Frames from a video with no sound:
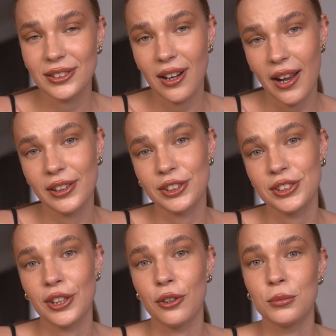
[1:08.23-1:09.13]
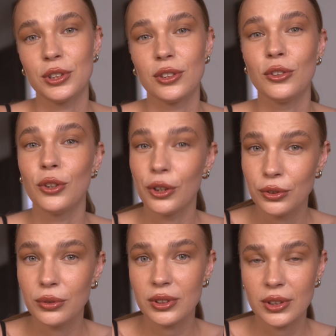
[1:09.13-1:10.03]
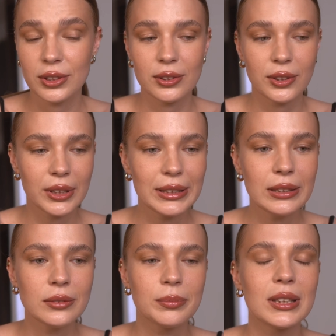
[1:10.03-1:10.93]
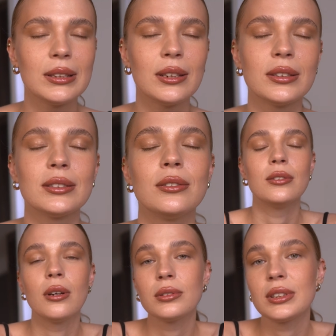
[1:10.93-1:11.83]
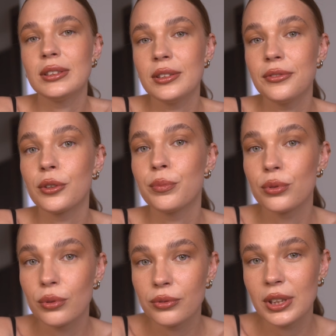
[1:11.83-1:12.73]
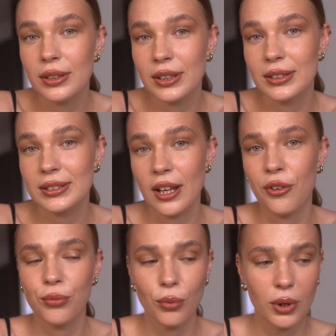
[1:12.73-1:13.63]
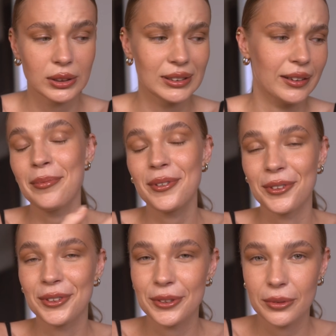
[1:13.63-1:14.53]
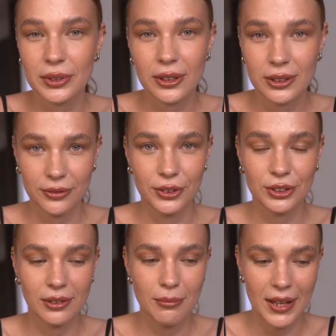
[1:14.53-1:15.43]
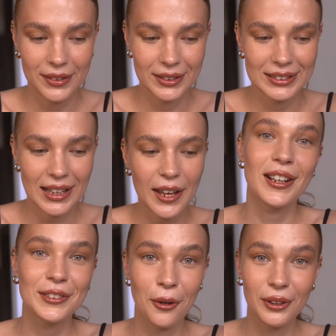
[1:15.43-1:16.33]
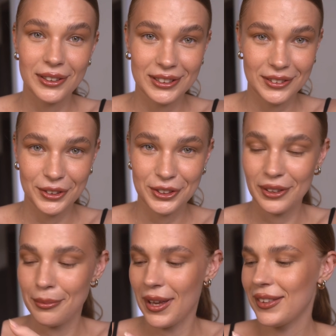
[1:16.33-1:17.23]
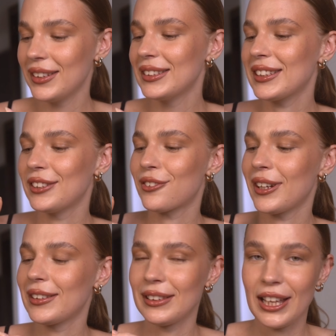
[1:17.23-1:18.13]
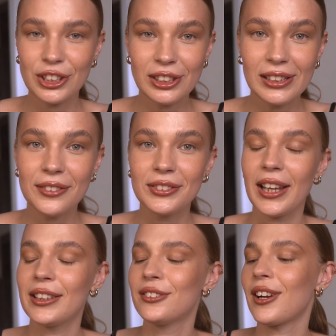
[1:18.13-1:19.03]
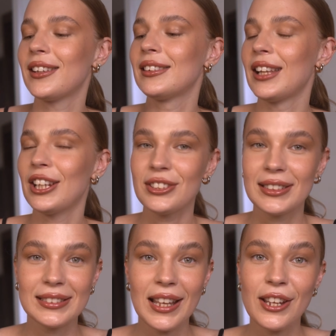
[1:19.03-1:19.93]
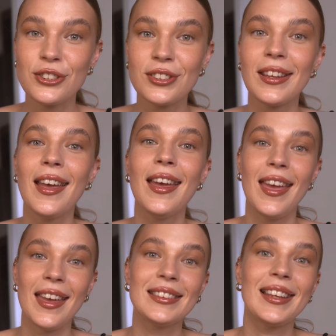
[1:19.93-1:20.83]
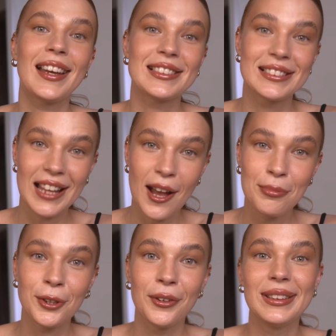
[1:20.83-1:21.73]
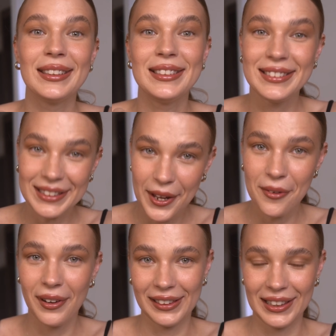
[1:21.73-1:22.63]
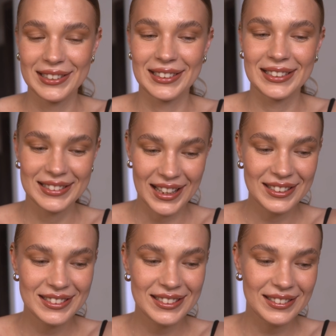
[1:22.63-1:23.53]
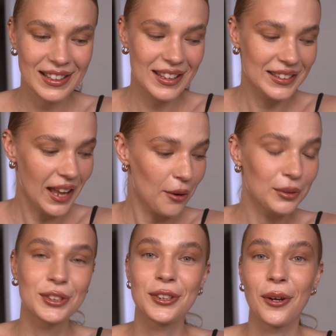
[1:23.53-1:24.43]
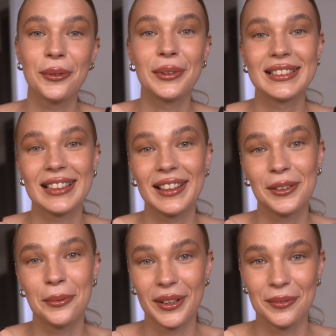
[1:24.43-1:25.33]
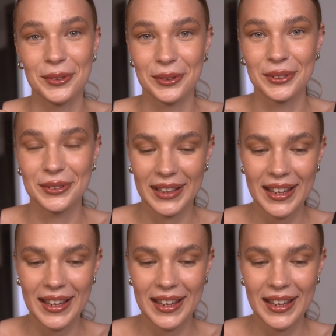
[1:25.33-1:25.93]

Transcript: are other eyelash serums that not using these ingredients, but there is no scientific proof that this stuff works. So I prefer to use artificial methods. I tried all artificial methods. I tried lash lift, I tried lash extension, and I stopped on the DIY lash extension, and I will show you exactly what I'm doing